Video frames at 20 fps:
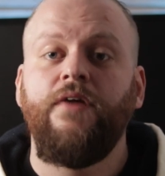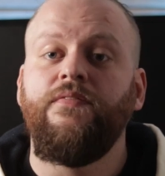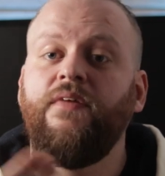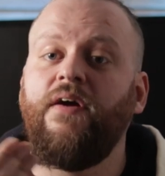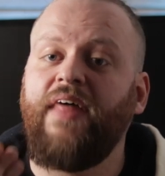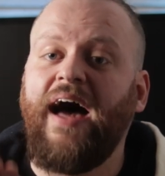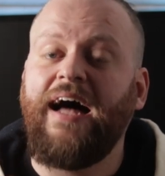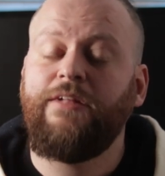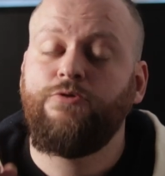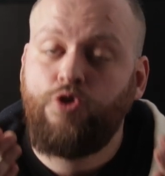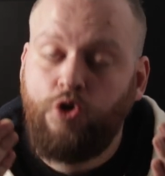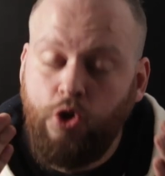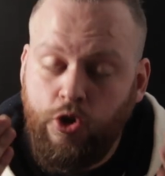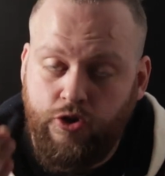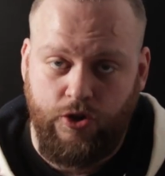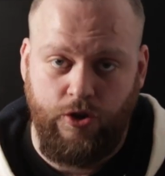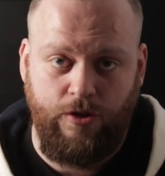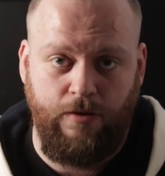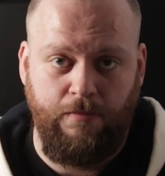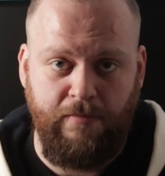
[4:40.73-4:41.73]
Now, that
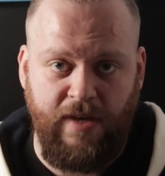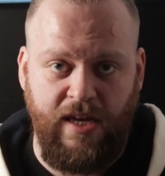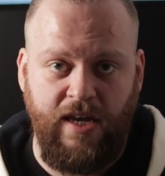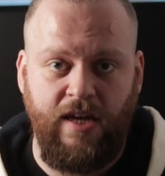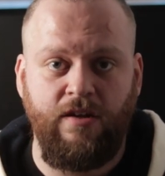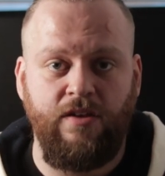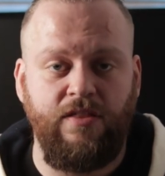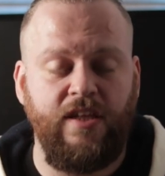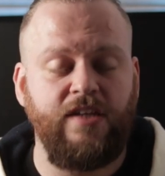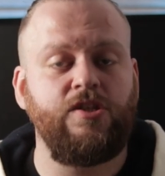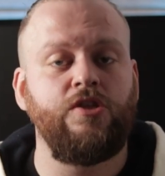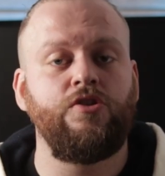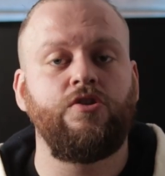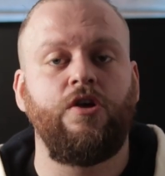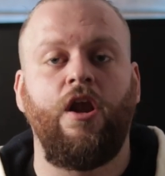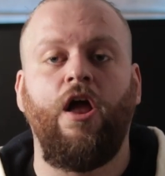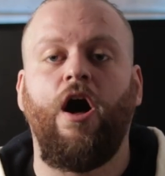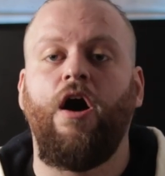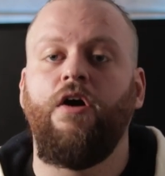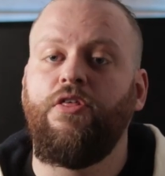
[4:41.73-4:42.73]
doesn't mean, and this is
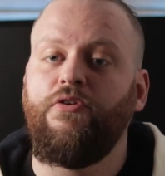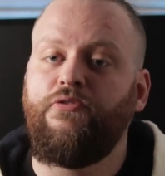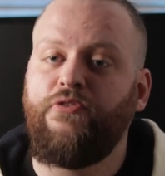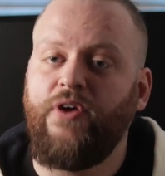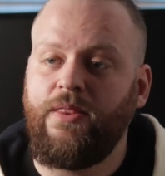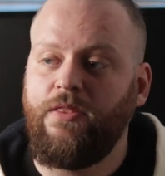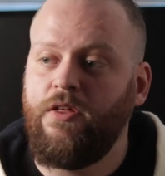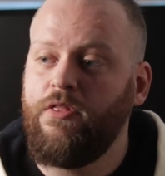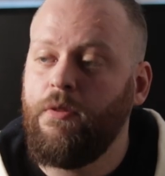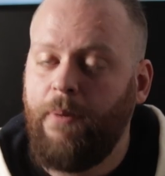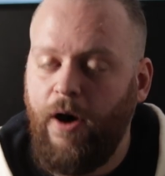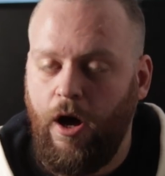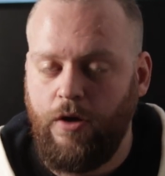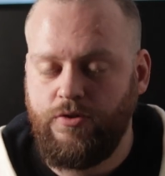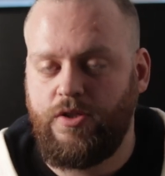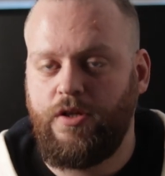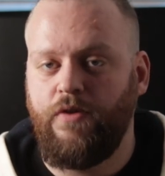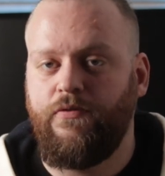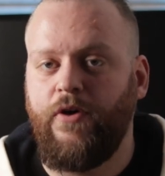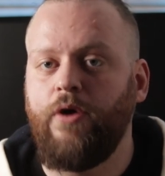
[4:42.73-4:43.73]
a lot of the thing that the
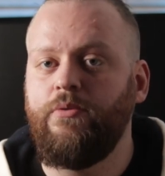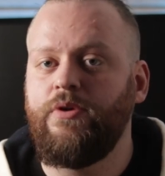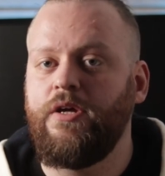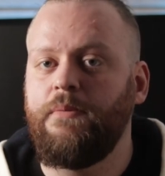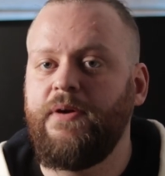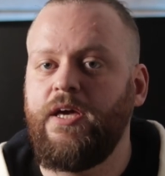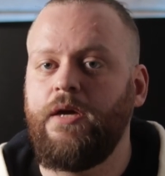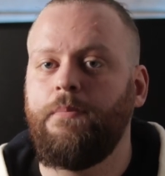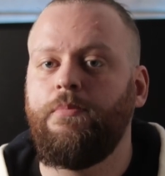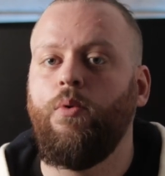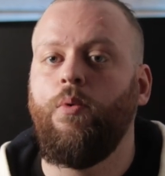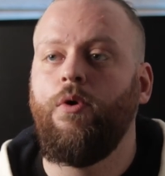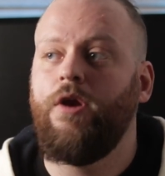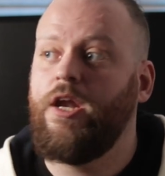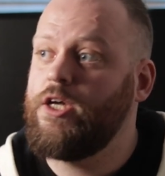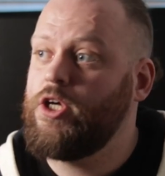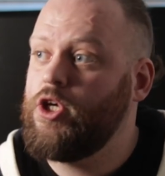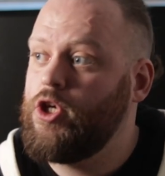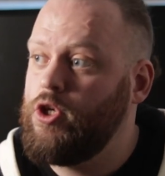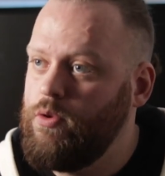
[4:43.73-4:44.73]
positive only people
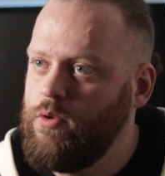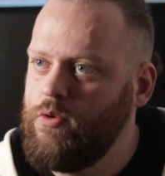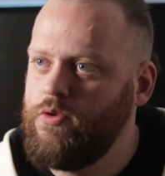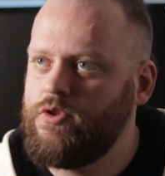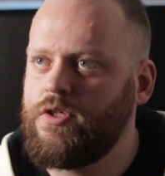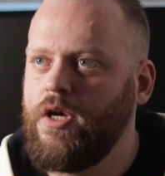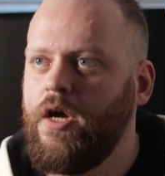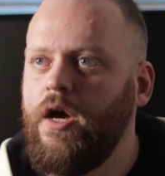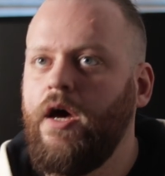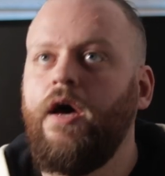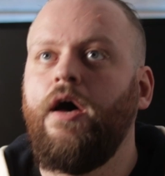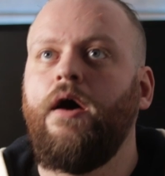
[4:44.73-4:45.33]
will accuse